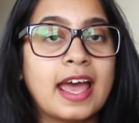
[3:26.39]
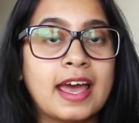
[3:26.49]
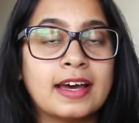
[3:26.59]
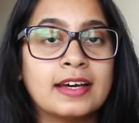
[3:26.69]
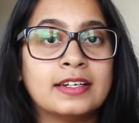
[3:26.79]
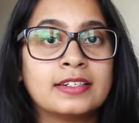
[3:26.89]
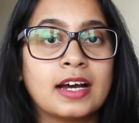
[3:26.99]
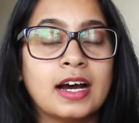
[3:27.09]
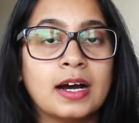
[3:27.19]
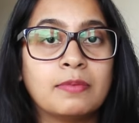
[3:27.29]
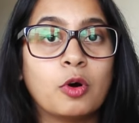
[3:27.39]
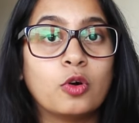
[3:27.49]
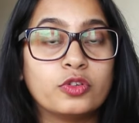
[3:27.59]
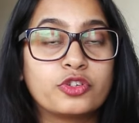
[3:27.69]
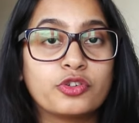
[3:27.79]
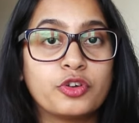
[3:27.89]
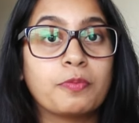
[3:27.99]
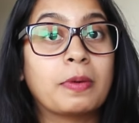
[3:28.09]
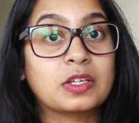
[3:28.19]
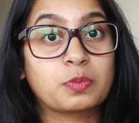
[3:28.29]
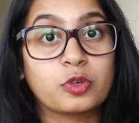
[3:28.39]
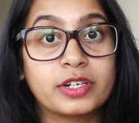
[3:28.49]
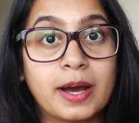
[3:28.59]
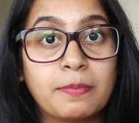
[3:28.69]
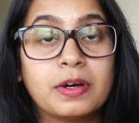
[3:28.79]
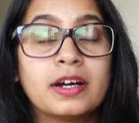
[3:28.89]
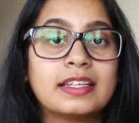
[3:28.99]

and also your passport number.